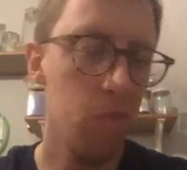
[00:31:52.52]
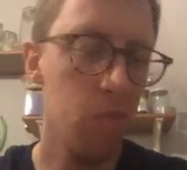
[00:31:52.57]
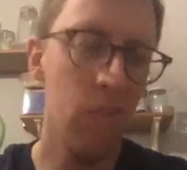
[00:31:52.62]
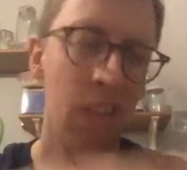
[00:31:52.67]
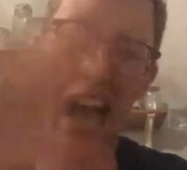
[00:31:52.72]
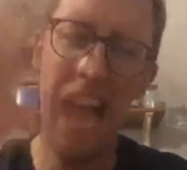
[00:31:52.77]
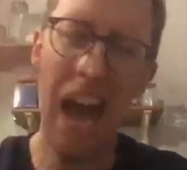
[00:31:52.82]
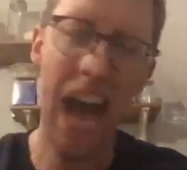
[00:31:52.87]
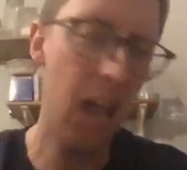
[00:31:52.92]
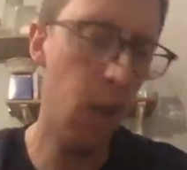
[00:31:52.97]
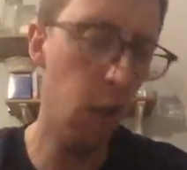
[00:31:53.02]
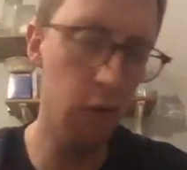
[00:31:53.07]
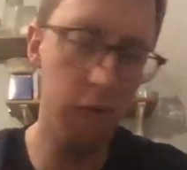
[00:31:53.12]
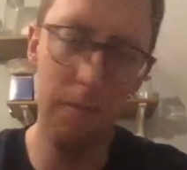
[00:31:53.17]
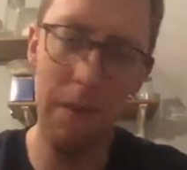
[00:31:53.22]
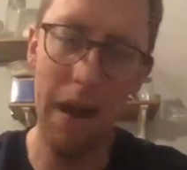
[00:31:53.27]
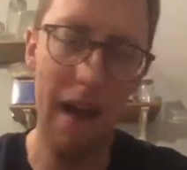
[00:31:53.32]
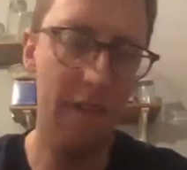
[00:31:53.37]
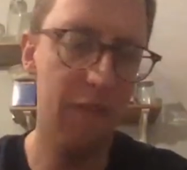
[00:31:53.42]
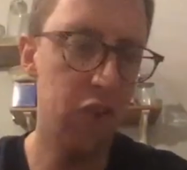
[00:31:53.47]
I love
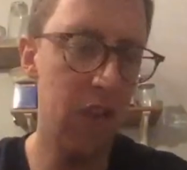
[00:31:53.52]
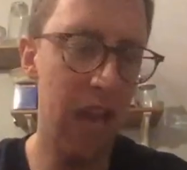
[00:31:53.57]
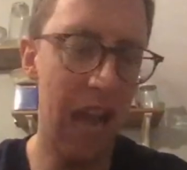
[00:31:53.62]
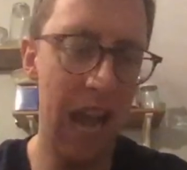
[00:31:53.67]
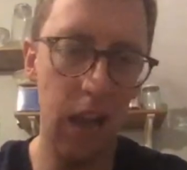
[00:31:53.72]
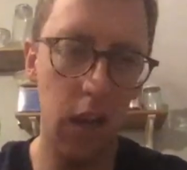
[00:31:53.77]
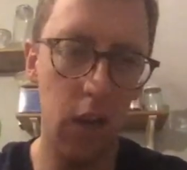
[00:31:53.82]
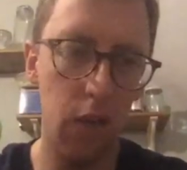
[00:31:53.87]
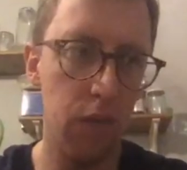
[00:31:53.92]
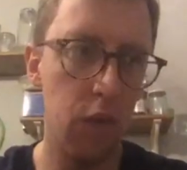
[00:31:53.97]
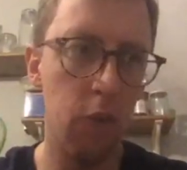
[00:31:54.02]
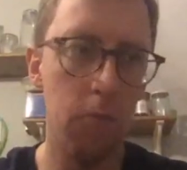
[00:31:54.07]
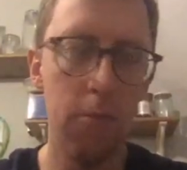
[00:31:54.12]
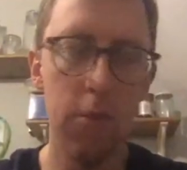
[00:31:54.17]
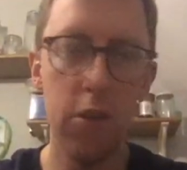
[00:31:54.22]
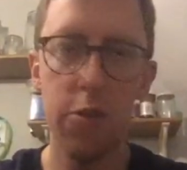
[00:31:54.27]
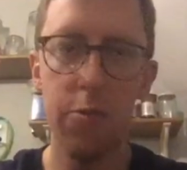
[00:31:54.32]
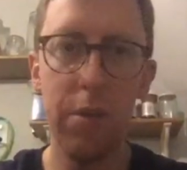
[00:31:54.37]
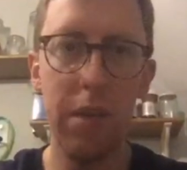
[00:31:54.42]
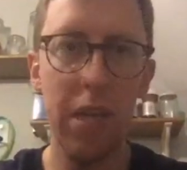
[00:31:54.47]
maths. I love
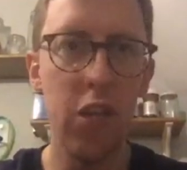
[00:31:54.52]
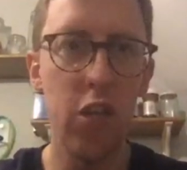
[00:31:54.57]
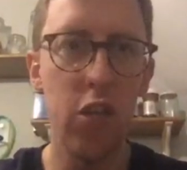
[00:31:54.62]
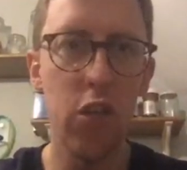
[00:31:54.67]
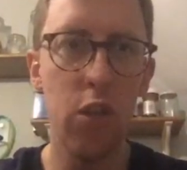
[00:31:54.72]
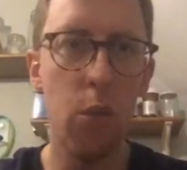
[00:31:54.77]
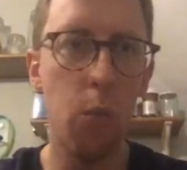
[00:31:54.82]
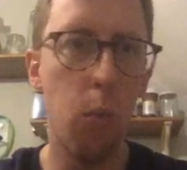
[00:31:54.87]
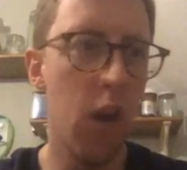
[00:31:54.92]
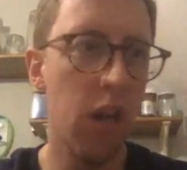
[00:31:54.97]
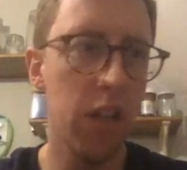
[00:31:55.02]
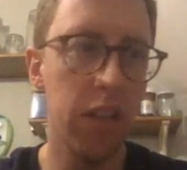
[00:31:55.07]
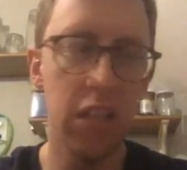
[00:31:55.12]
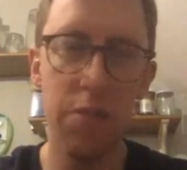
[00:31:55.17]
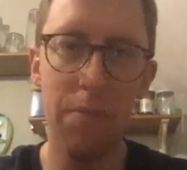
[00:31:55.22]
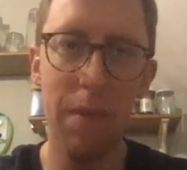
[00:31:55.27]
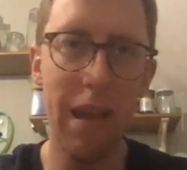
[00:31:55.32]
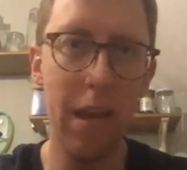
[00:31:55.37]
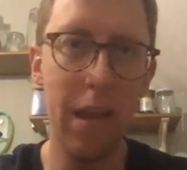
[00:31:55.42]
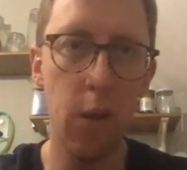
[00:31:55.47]
numbers, because the world is
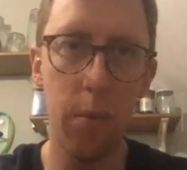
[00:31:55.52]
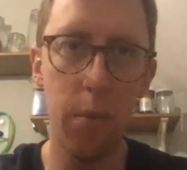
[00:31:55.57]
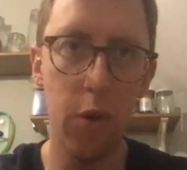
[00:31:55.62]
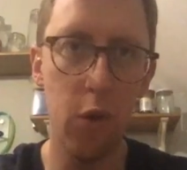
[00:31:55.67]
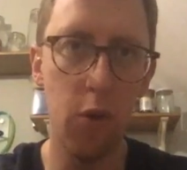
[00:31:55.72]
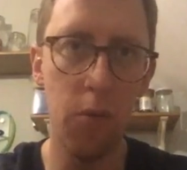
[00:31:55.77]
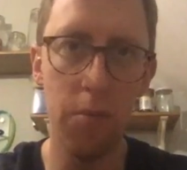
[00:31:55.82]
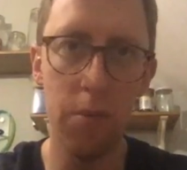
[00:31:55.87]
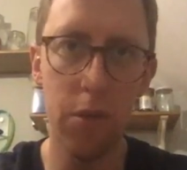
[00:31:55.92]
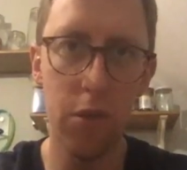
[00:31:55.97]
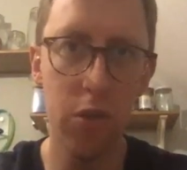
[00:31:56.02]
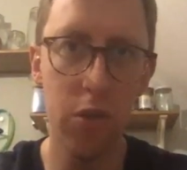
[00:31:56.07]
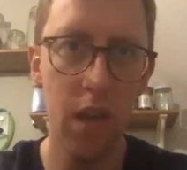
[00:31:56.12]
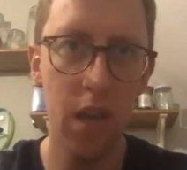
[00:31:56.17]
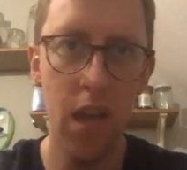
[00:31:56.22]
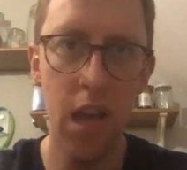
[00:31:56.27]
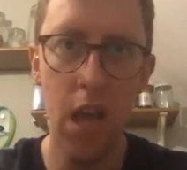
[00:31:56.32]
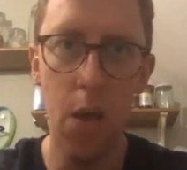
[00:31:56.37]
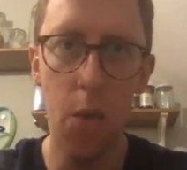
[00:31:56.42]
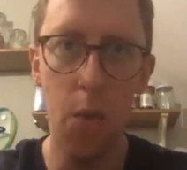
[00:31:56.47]
made up of numbers.
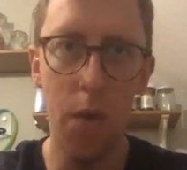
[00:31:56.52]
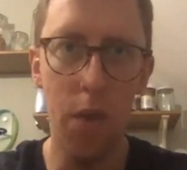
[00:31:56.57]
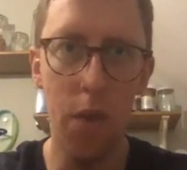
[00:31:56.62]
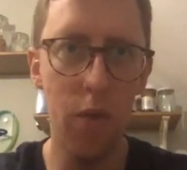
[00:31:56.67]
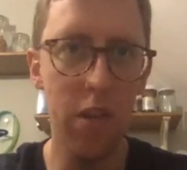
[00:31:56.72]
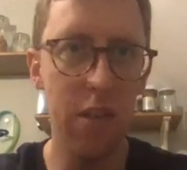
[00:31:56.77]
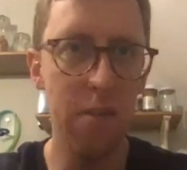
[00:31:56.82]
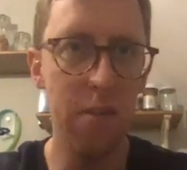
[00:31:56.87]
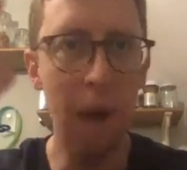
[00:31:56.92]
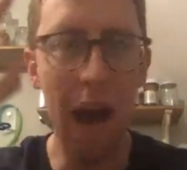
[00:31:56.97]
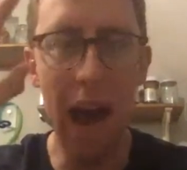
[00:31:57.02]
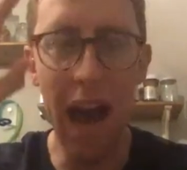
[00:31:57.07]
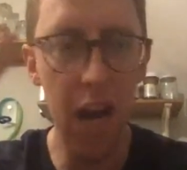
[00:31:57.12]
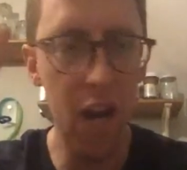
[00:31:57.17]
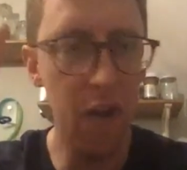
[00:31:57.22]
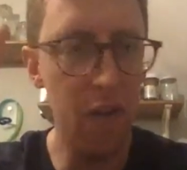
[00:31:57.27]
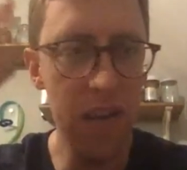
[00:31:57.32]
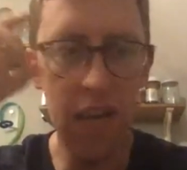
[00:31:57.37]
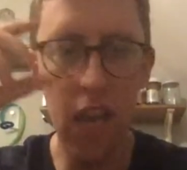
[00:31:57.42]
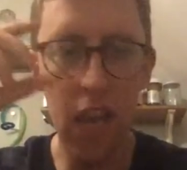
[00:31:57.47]
Whether it's
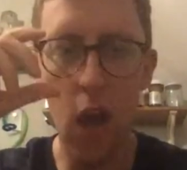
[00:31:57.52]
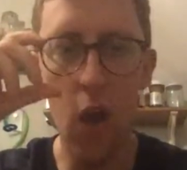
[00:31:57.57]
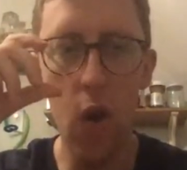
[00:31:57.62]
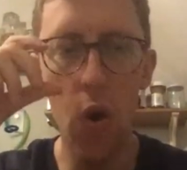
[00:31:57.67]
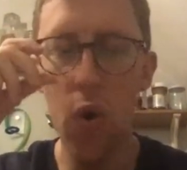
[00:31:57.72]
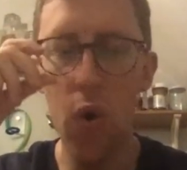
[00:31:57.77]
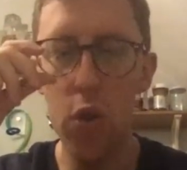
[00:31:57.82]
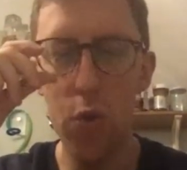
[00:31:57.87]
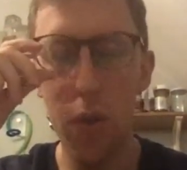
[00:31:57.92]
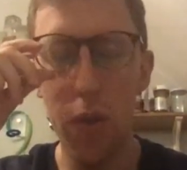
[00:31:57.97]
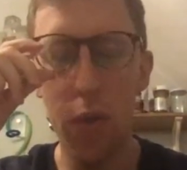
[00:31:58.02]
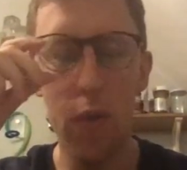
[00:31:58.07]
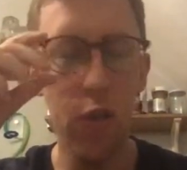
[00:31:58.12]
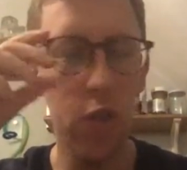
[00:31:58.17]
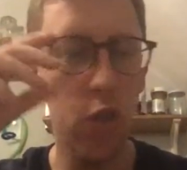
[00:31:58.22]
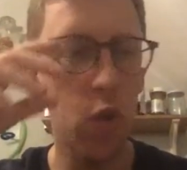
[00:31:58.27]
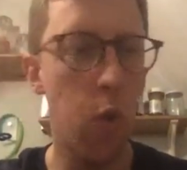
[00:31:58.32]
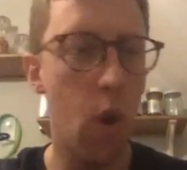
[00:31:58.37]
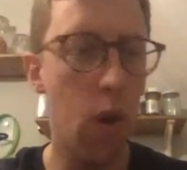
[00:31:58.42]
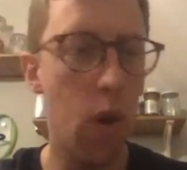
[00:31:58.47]
binary codes, whether it's
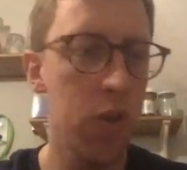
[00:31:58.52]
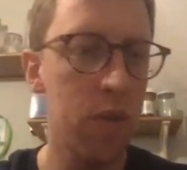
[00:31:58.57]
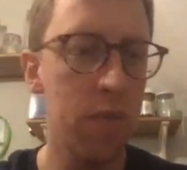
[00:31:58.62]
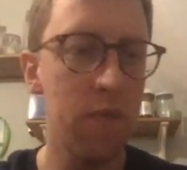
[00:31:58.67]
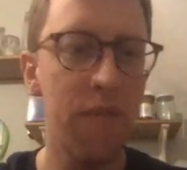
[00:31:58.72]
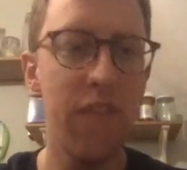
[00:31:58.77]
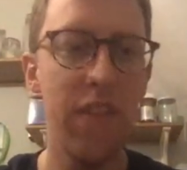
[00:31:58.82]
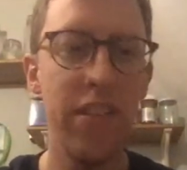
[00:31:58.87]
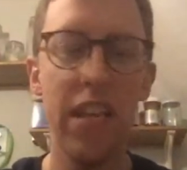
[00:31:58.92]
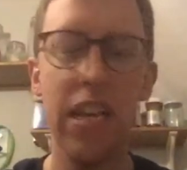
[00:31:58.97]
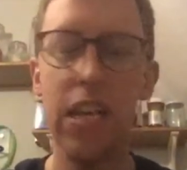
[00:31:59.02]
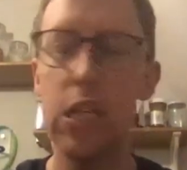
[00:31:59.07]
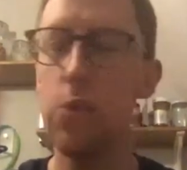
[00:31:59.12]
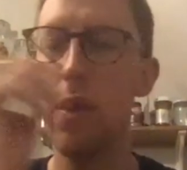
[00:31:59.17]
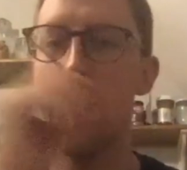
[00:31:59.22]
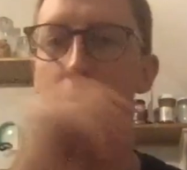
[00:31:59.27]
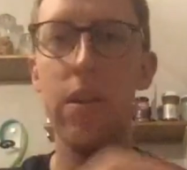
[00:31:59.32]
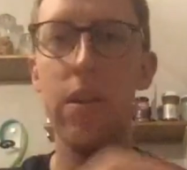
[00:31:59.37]
quantum physics, whether